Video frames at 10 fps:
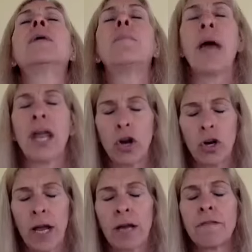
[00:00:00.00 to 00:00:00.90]

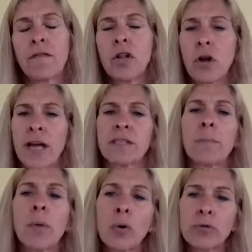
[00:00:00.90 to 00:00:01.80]
better and fuller, as
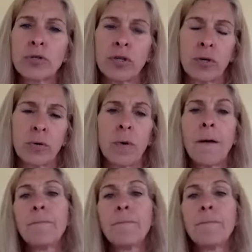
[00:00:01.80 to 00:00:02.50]
opposed to,